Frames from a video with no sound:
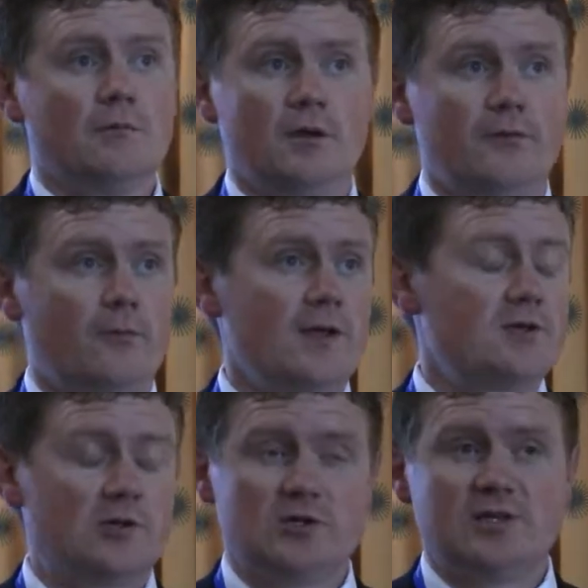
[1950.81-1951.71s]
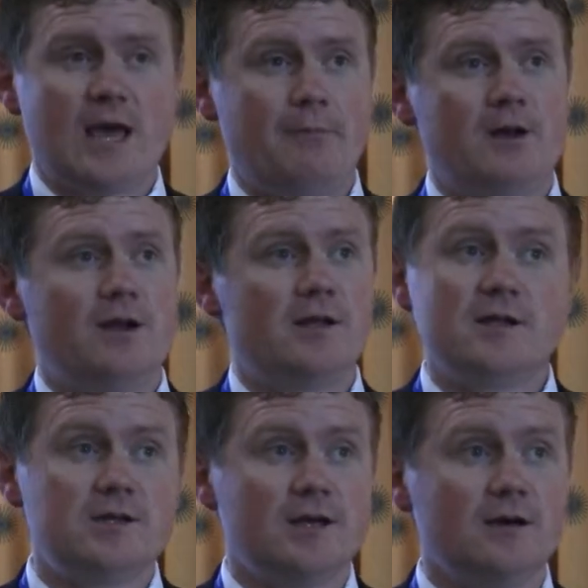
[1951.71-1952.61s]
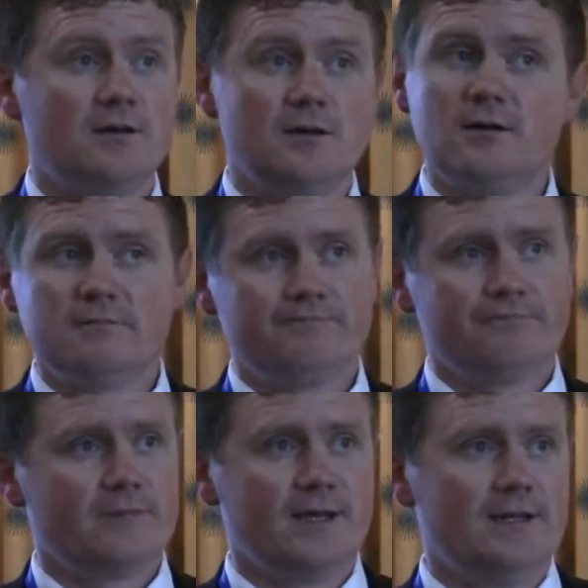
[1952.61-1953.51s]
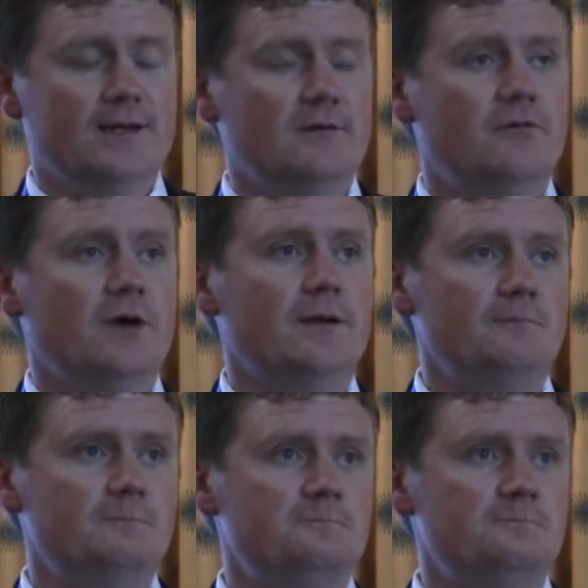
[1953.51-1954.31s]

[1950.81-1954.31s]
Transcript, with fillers: but if the research is happening in India, it doesn't fit.